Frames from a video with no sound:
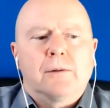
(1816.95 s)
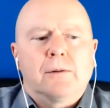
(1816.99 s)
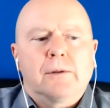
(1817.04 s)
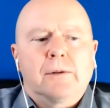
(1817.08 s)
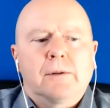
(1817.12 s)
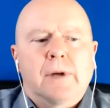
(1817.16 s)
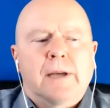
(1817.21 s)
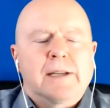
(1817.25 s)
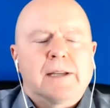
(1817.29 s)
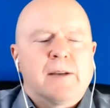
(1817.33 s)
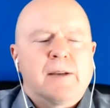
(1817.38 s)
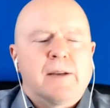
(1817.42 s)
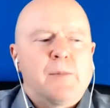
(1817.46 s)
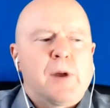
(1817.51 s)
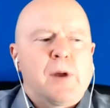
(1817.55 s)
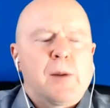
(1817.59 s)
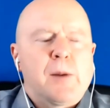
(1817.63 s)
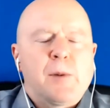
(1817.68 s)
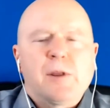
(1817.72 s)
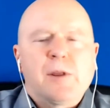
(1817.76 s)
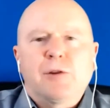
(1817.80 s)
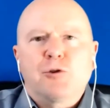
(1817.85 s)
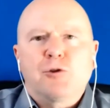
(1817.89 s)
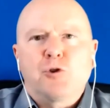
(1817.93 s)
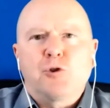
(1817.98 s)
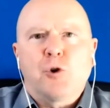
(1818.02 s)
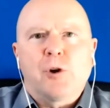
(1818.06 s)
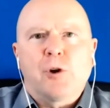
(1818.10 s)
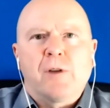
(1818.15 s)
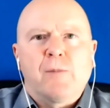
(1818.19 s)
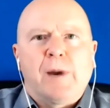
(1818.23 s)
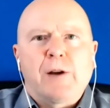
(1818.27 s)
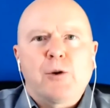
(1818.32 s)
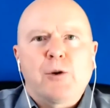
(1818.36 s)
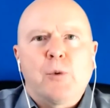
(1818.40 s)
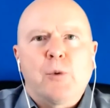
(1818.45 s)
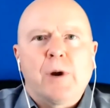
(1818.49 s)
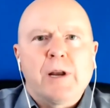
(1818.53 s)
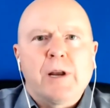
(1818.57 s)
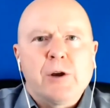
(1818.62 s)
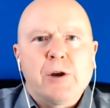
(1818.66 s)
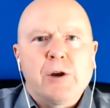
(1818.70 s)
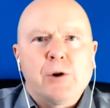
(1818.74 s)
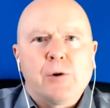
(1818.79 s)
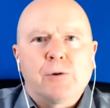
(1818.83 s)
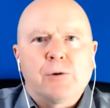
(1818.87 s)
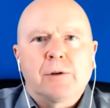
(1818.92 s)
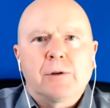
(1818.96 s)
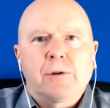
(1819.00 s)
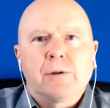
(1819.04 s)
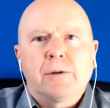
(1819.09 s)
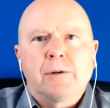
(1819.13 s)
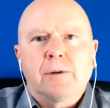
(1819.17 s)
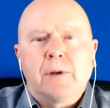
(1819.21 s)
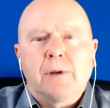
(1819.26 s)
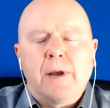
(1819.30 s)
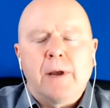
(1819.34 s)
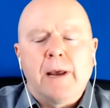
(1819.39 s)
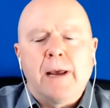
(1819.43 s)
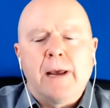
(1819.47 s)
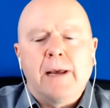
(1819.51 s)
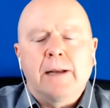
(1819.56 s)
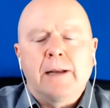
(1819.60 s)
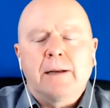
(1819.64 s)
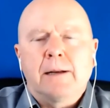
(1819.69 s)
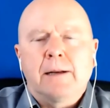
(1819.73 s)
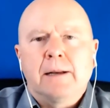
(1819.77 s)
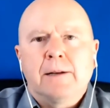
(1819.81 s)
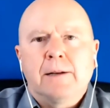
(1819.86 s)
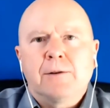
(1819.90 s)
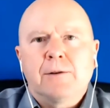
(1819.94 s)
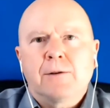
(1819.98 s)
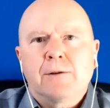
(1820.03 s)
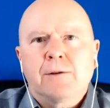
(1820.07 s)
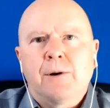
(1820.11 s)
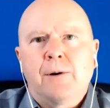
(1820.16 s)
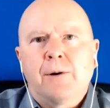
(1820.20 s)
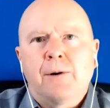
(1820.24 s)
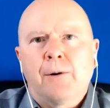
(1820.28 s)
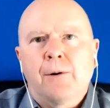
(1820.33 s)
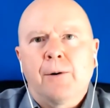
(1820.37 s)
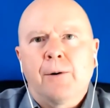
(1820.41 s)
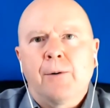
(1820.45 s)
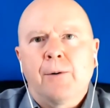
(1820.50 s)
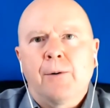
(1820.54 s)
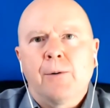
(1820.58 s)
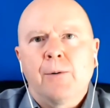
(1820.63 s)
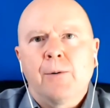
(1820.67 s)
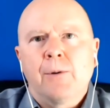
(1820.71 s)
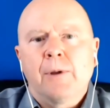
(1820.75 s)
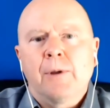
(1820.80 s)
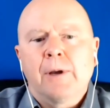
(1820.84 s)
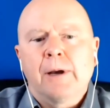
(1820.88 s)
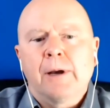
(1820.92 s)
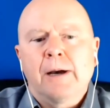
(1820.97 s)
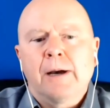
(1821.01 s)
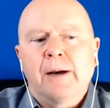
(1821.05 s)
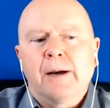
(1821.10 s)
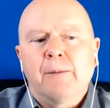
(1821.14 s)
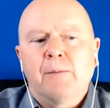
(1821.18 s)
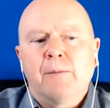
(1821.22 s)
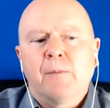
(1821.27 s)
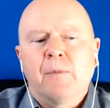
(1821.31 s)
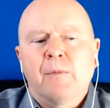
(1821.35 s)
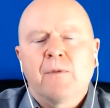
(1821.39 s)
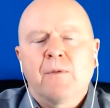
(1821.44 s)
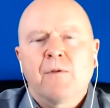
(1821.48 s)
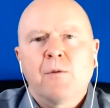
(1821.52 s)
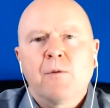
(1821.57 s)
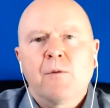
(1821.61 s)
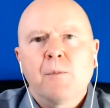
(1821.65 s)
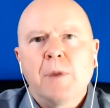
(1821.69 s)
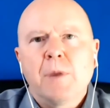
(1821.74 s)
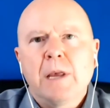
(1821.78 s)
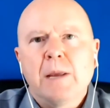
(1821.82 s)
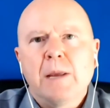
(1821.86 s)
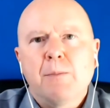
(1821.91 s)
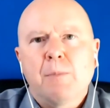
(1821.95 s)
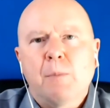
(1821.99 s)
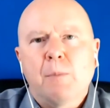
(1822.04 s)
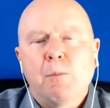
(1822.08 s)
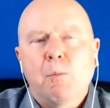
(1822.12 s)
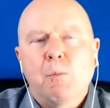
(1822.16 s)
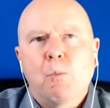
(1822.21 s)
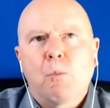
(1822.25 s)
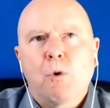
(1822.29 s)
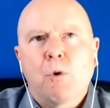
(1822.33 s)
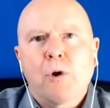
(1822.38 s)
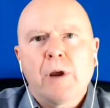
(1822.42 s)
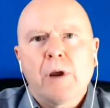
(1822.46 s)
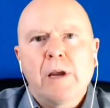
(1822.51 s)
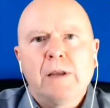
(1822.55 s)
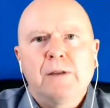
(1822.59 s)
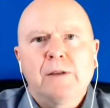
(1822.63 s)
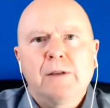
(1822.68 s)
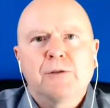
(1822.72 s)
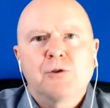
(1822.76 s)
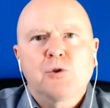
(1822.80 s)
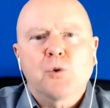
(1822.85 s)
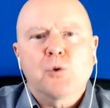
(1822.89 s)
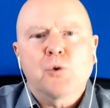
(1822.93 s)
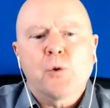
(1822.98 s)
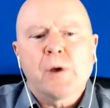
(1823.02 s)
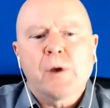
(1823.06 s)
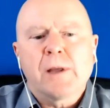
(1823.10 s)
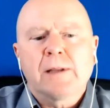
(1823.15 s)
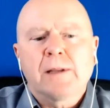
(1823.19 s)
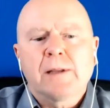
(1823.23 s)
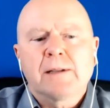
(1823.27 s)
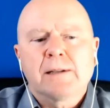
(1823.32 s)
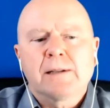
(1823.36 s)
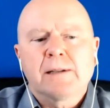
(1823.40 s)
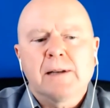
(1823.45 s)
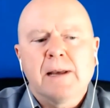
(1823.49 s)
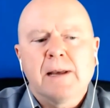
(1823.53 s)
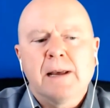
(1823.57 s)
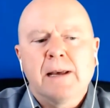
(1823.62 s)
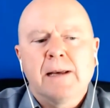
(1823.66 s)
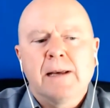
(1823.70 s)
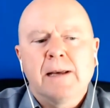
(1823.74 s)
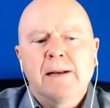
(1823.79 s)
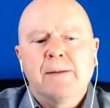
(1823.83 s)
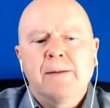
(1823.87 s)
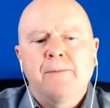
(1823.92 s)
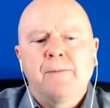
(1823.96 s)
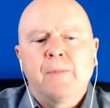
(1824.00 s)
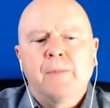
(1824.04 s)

gosh, I've probably been on this journey about 20 years, and so for me, bringing the strengths in